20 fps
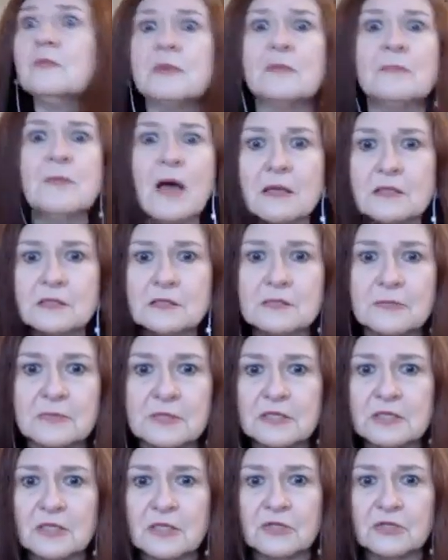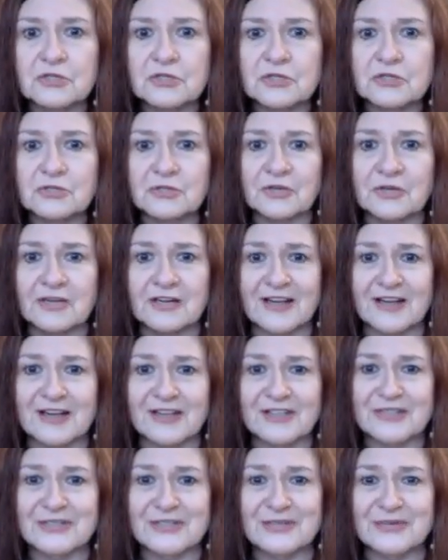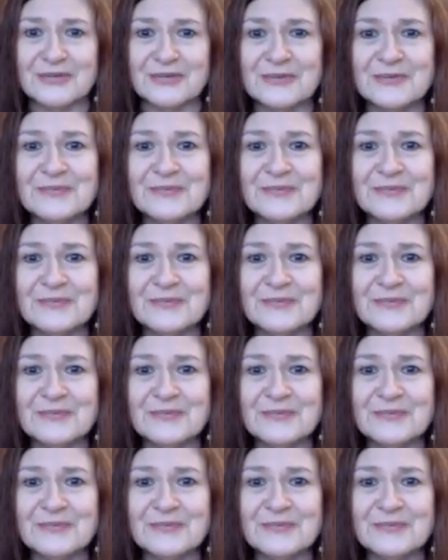we possibly tell our children not to?